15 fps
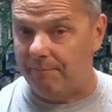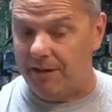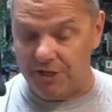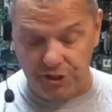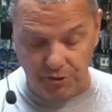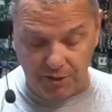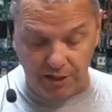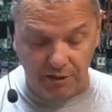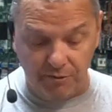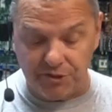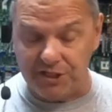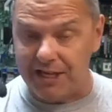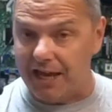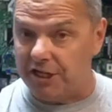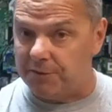means you can use
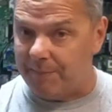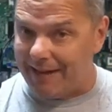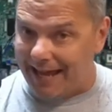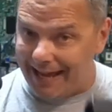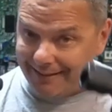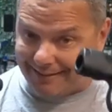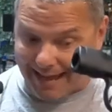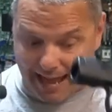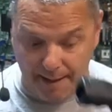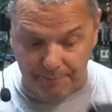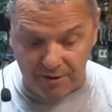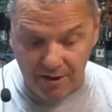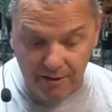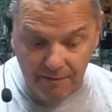the HPA tap